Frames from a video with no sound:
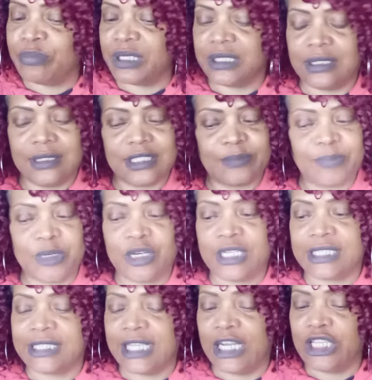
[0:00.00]
But the Spirit is
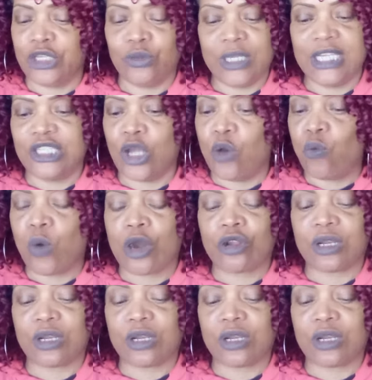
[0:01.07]
telling you it don't work